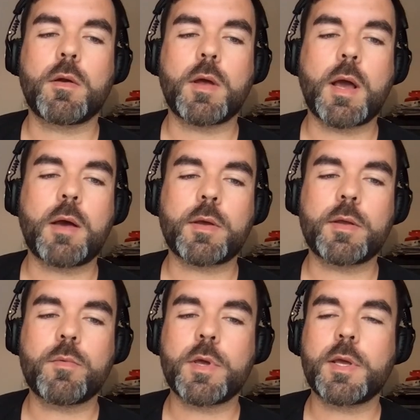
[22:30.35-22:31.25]
How
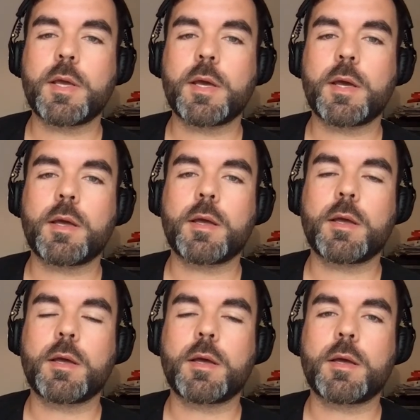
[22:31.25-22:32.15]
can we
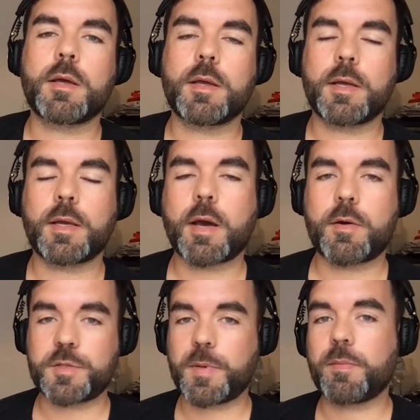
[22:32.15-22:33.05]

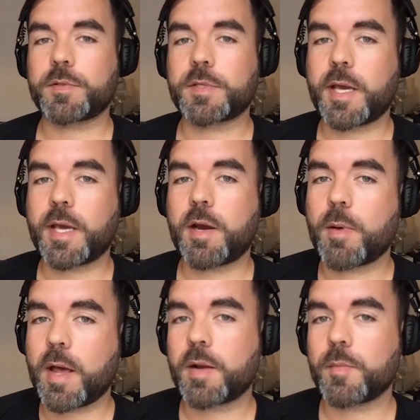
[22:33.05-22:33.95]
encourage people to care
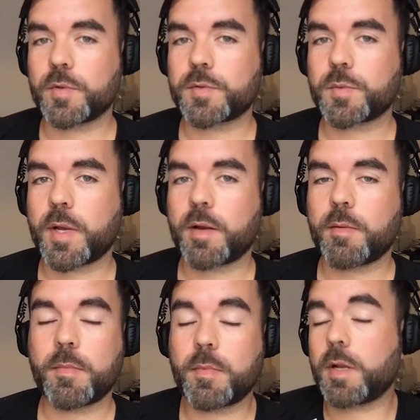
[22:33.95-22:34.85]
about animals
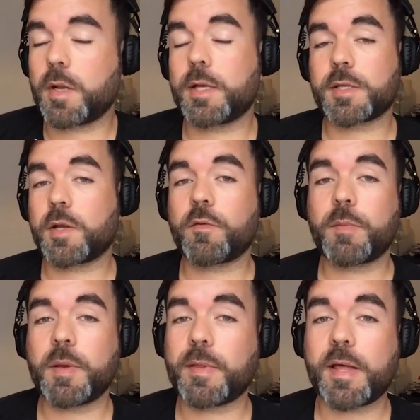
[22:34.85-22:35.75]
when there's a lot of
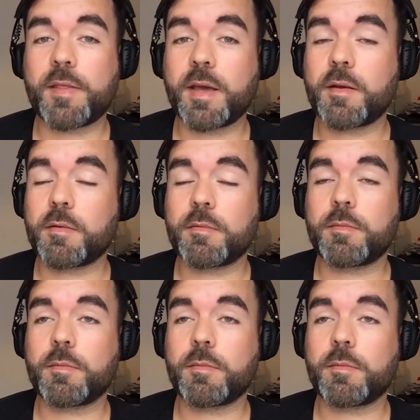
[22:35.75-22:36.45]
people out there,